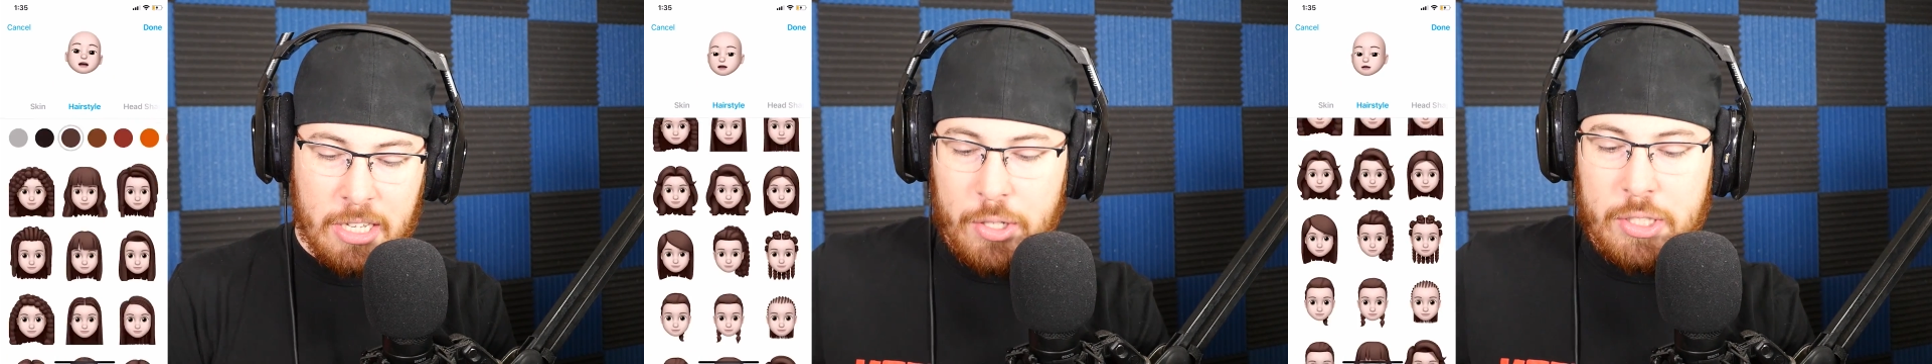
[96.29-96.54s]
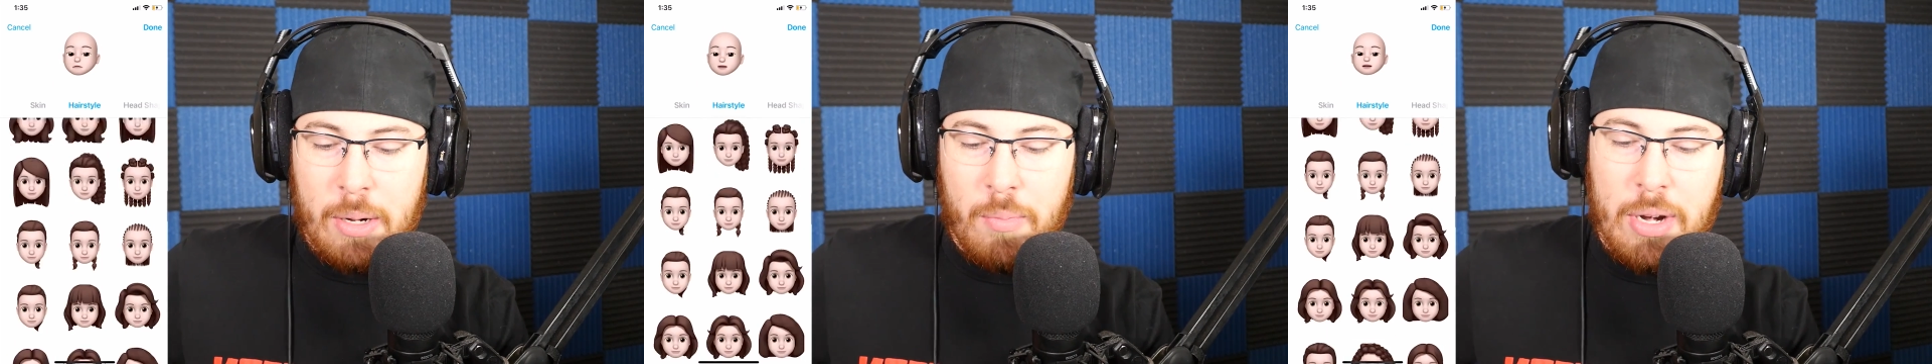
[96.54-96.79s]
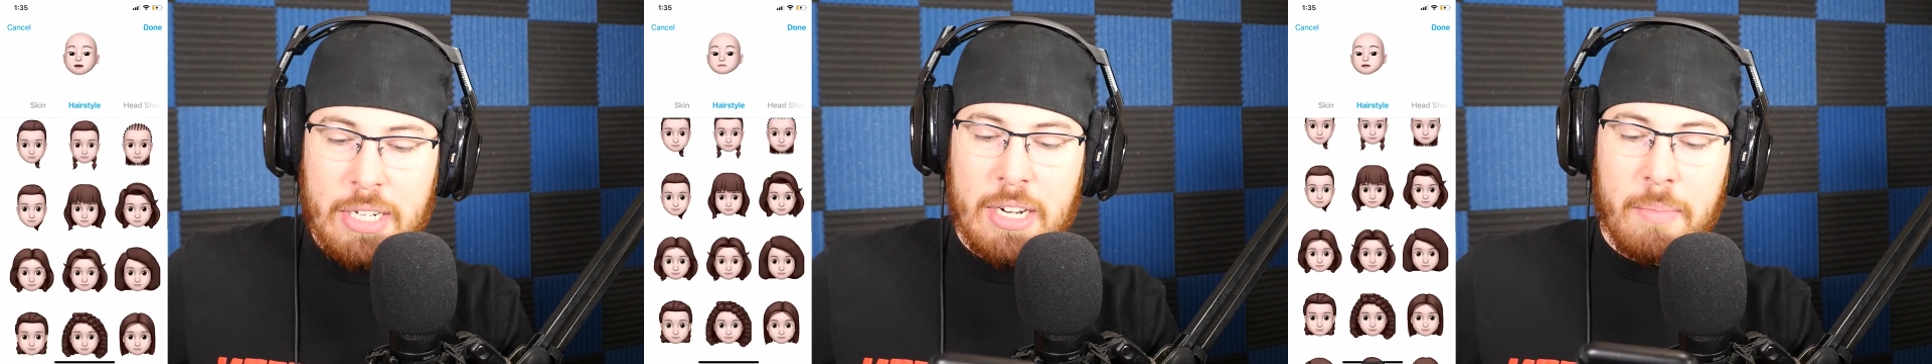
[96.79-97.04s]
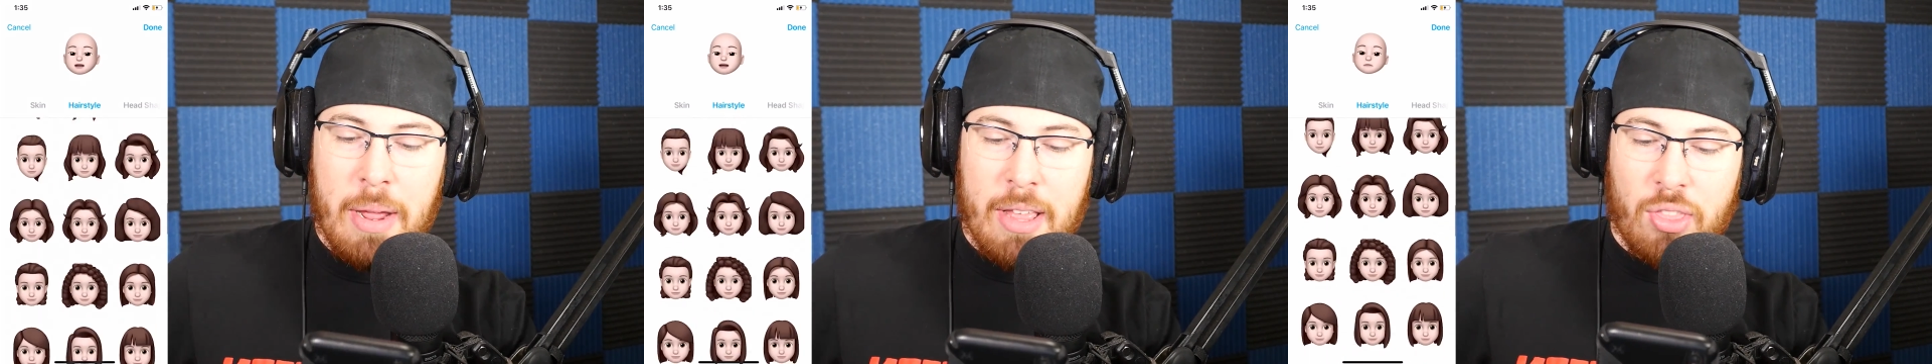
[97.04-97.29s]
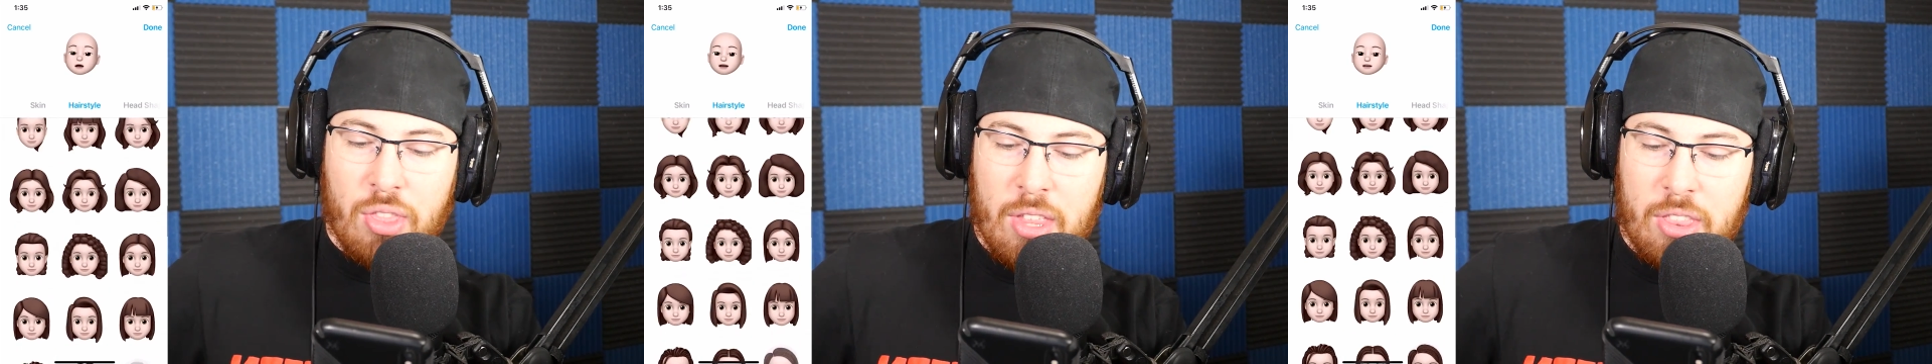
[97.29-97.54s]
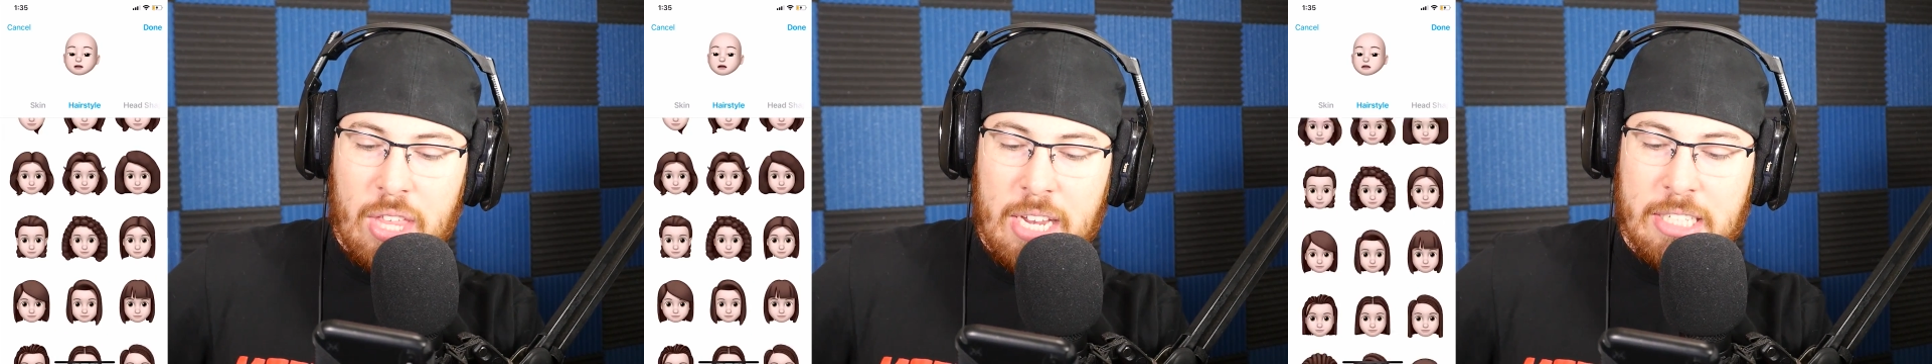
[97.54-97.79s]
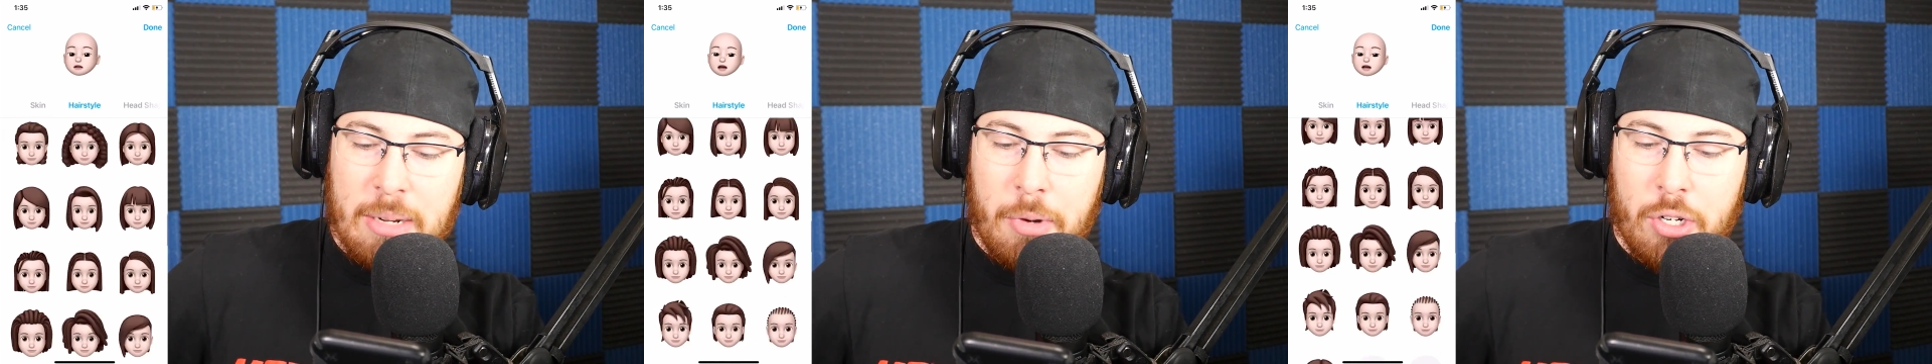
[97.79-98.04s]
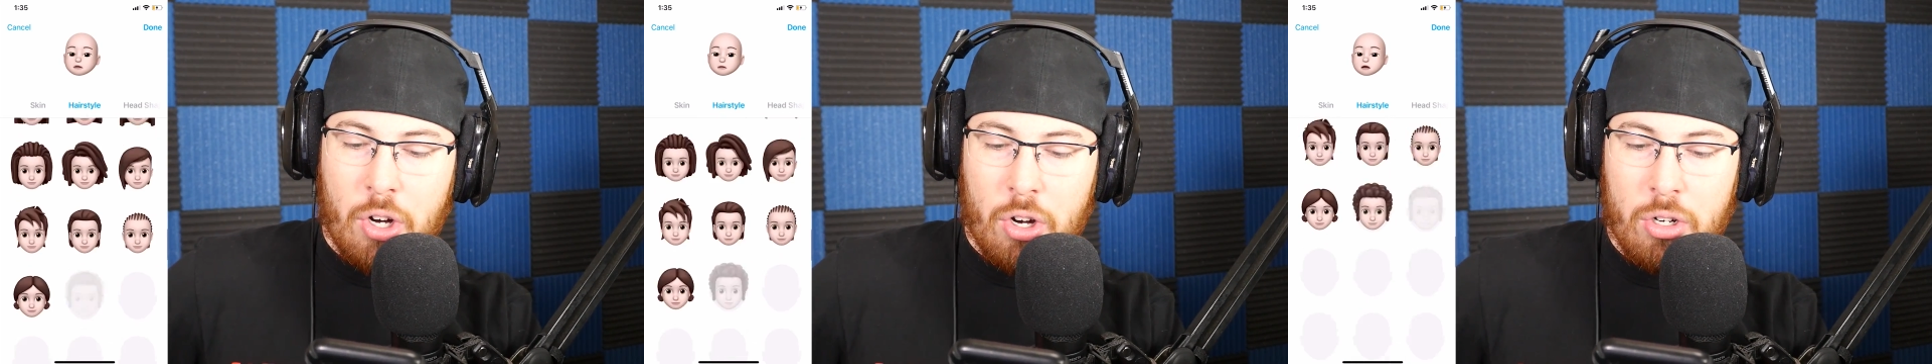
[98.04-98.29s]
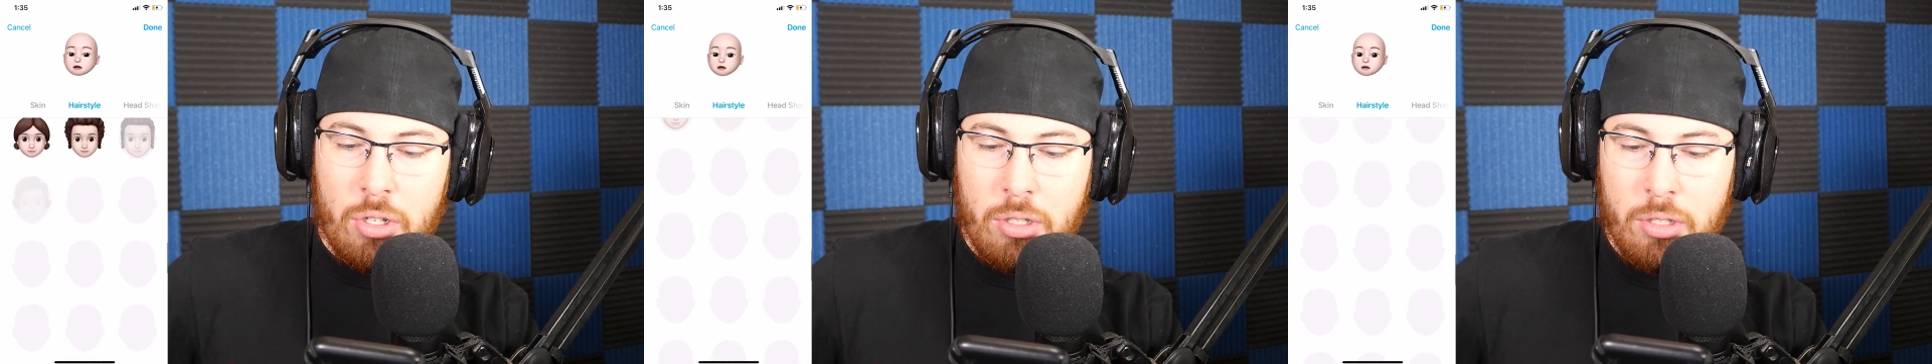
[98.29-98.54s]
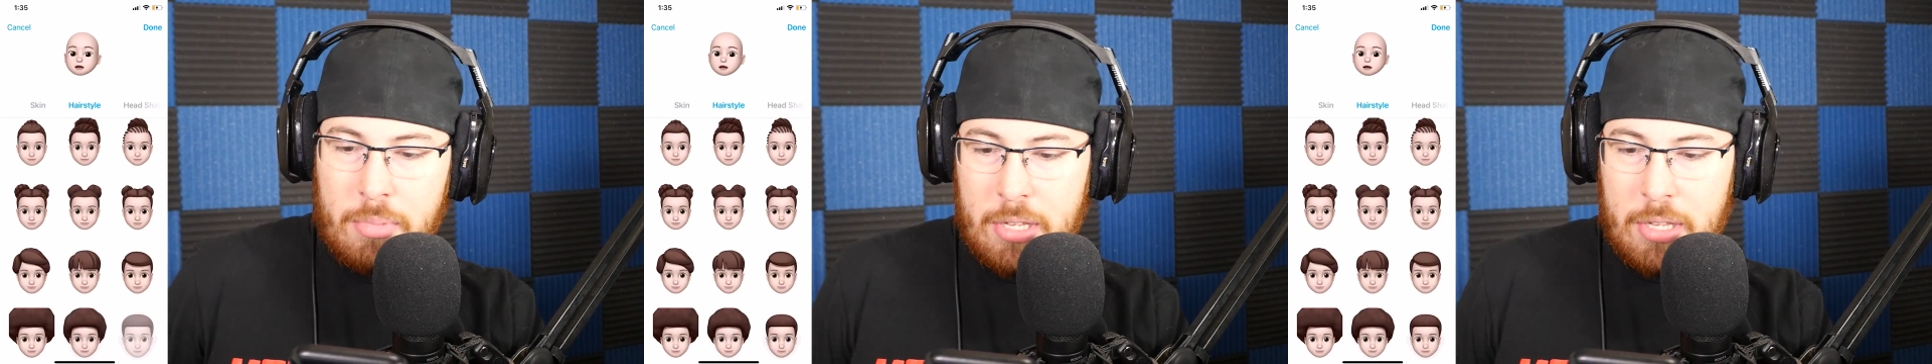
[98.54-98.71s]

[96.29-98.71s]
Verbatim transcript: For some reason, it might it thinks I'm a girl.